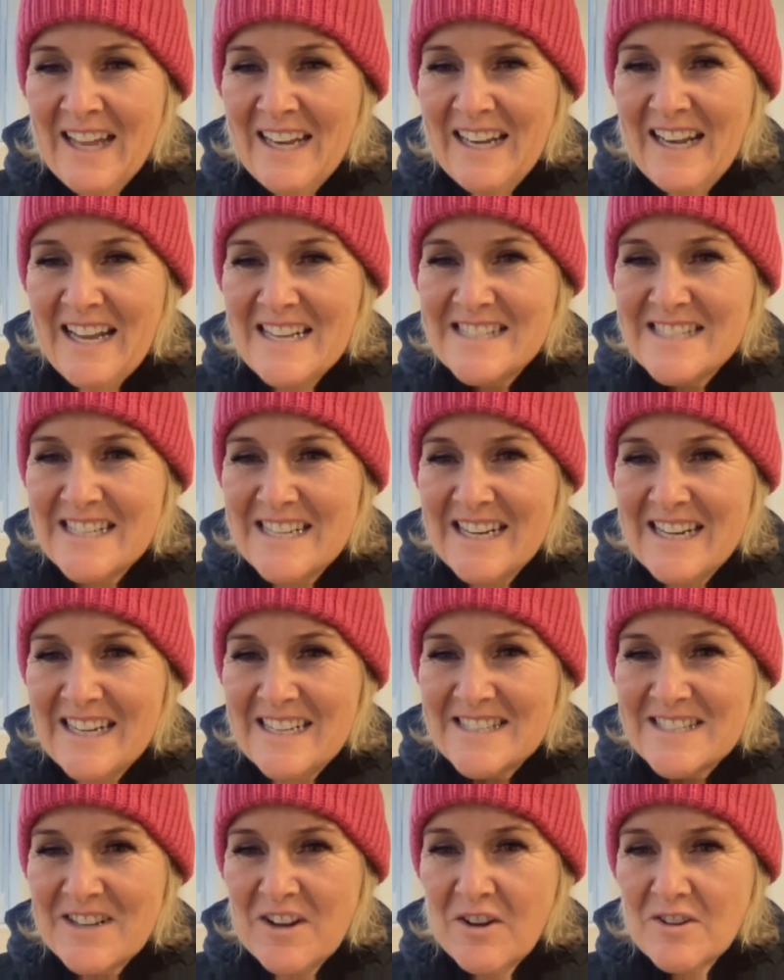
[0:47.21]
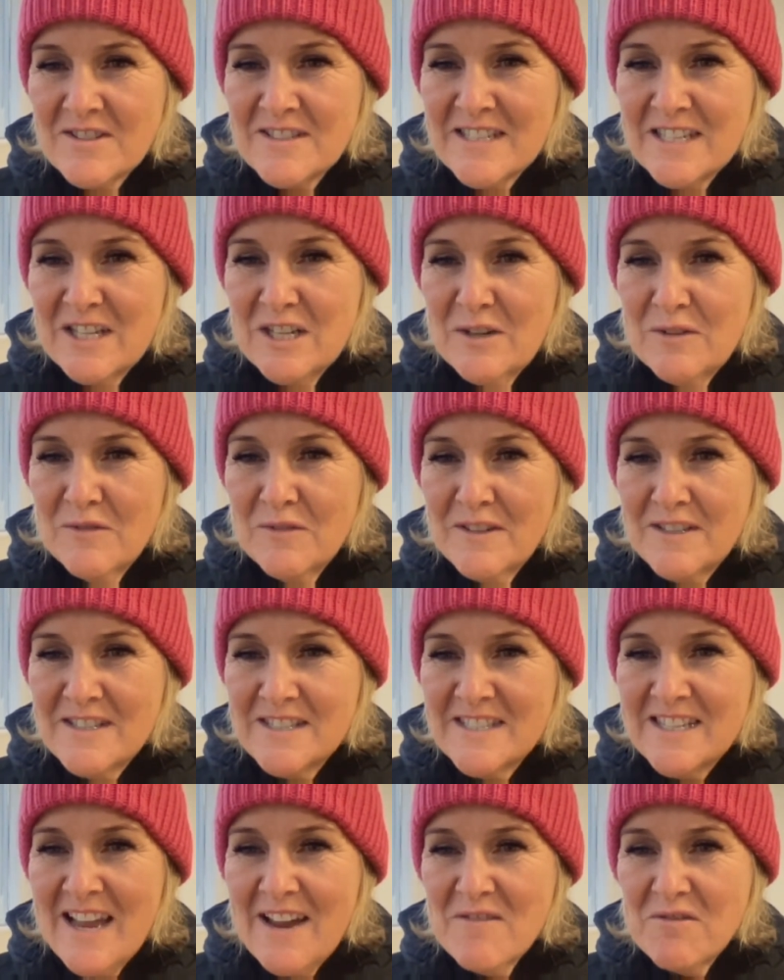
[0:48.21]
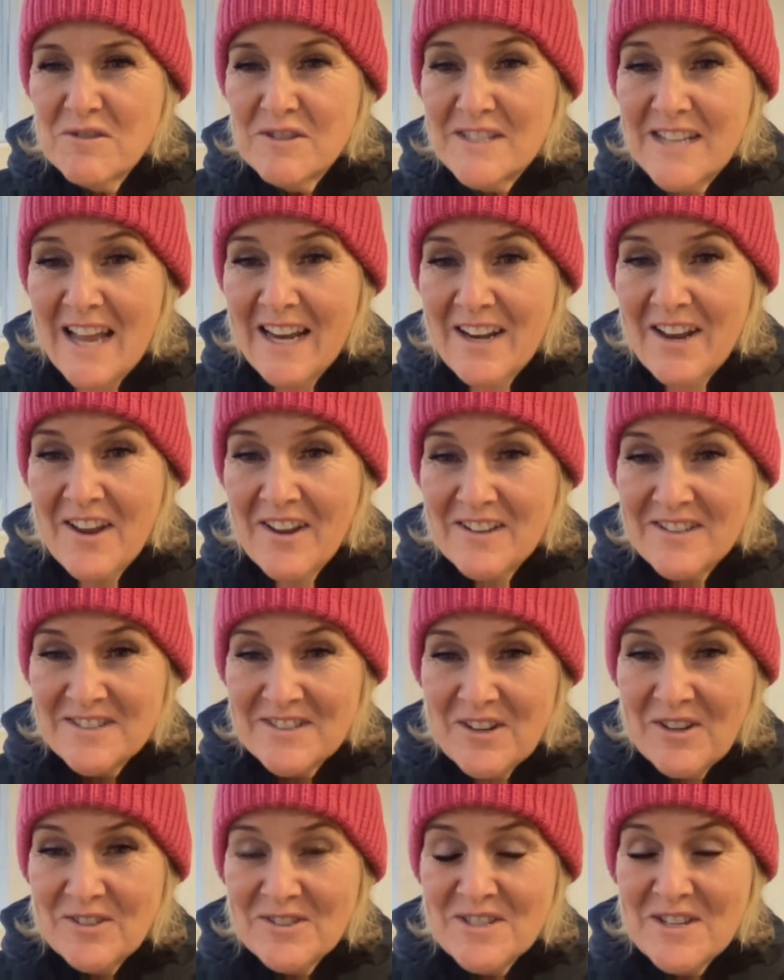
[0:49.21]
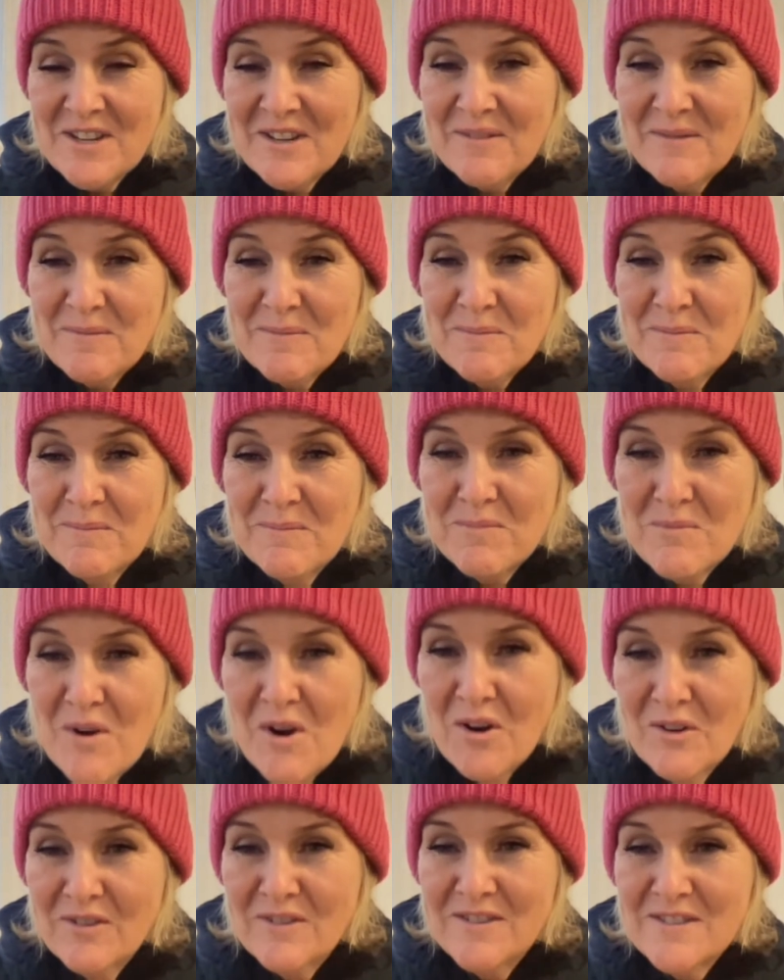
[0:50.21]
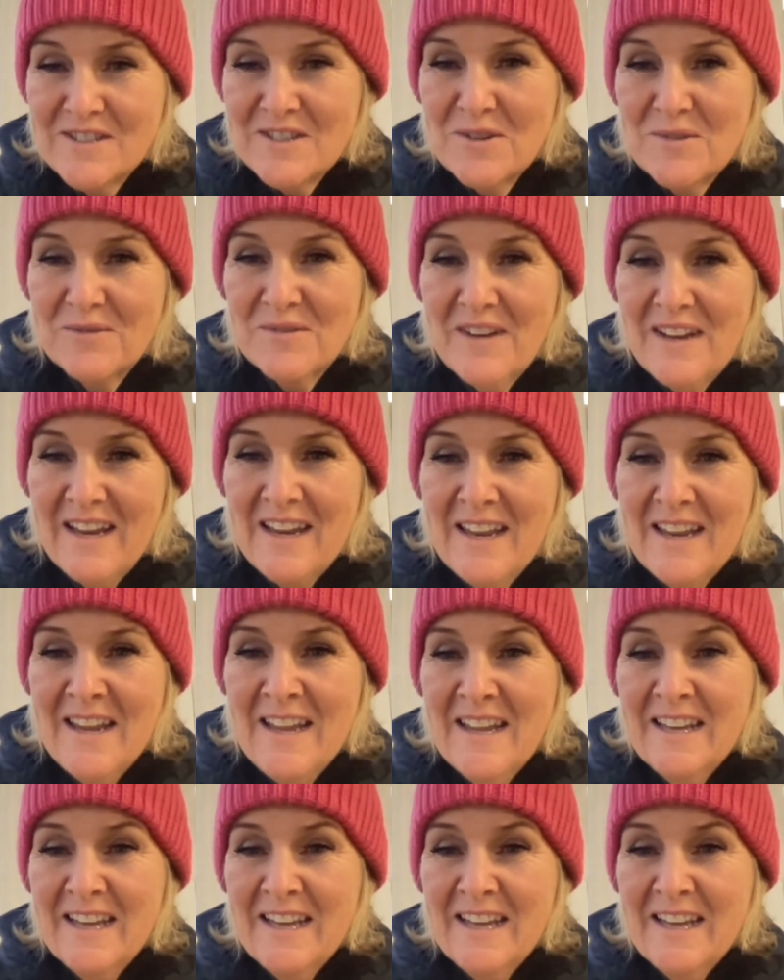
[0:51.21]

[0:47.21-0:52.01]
Leslie has got a silver and Sarah Rosanna has got a bronze. Lovely.